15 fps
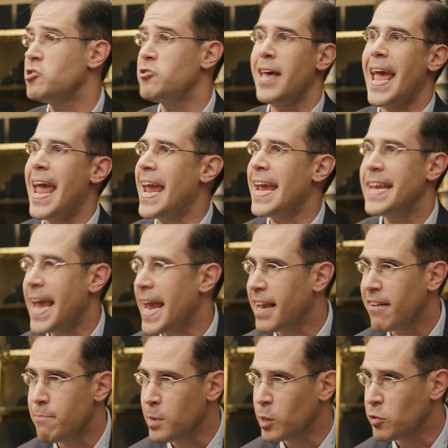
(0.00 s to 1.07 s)
is the heyday
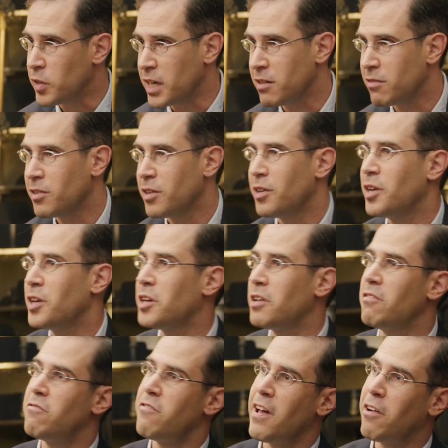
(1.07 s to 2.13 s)
of building
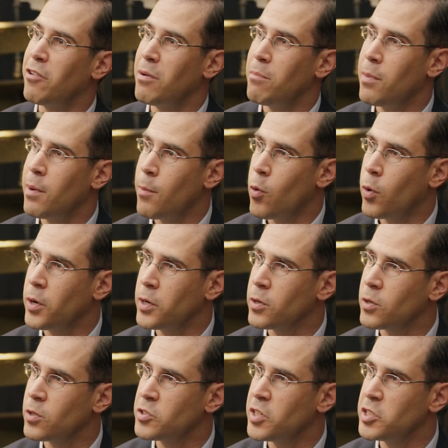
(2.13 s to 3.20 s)
Confederate
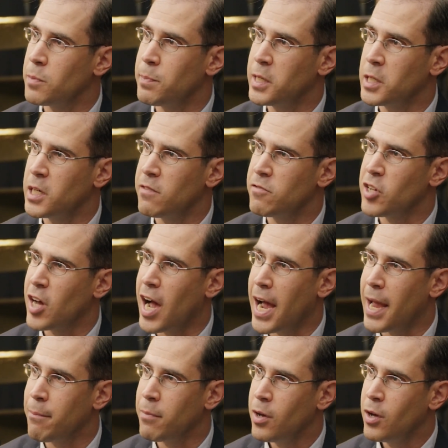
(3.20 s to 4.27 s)
memorials. It's a period of
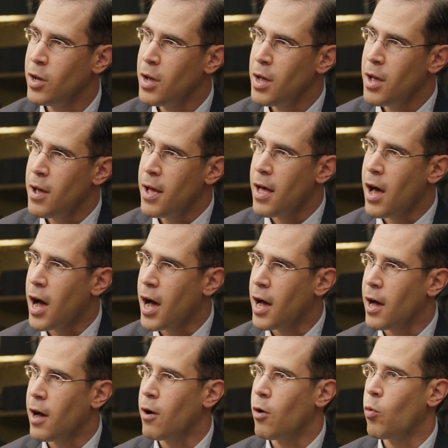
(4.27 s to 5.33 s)
time
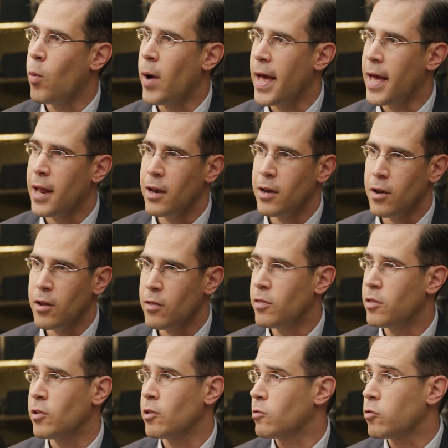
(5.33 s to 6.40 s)
when
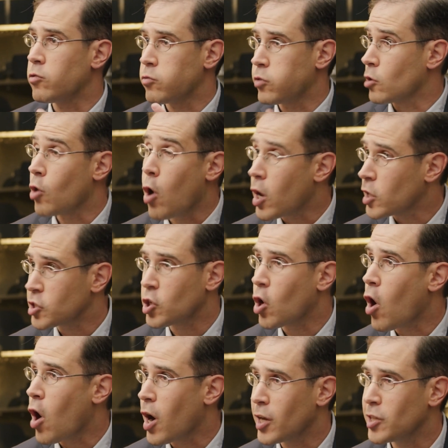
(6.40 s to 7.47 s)
the lost
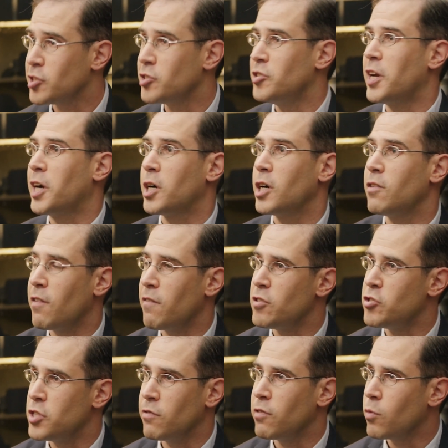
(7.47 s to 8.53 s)
cause narrative of the
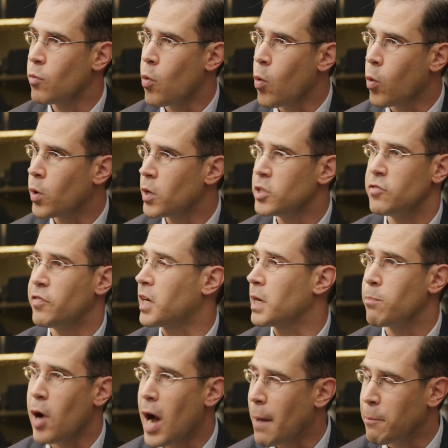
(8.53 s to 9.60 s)
Civil War is very
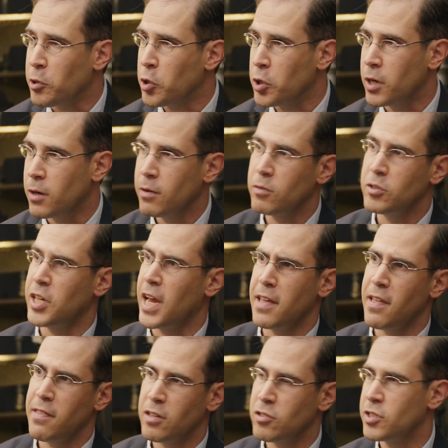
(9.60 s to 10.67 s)
popular,
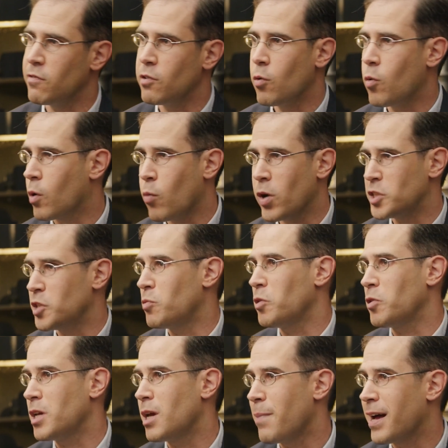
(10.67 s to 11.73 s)
saying that the Civil War wasn't
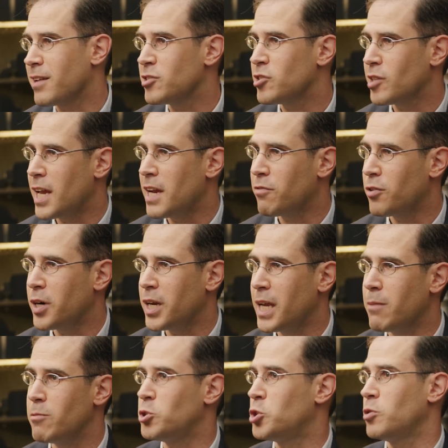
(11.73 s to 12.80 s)
really about slavery,
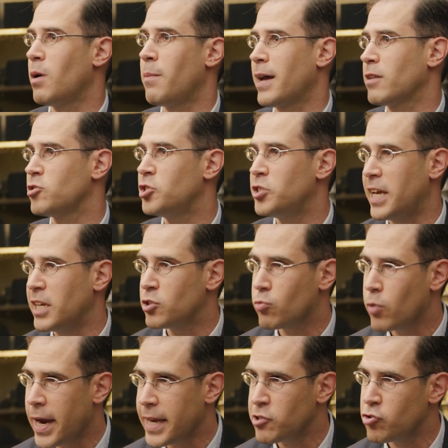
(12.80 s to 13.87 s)
it was about states'
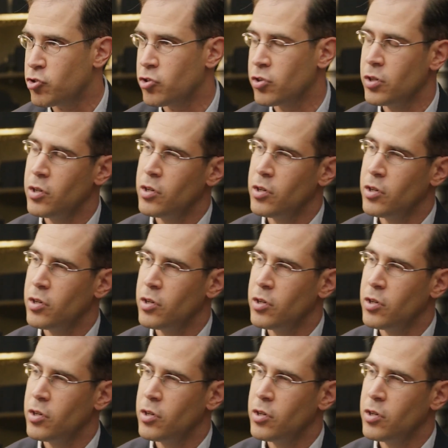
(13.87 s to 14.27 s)
rights.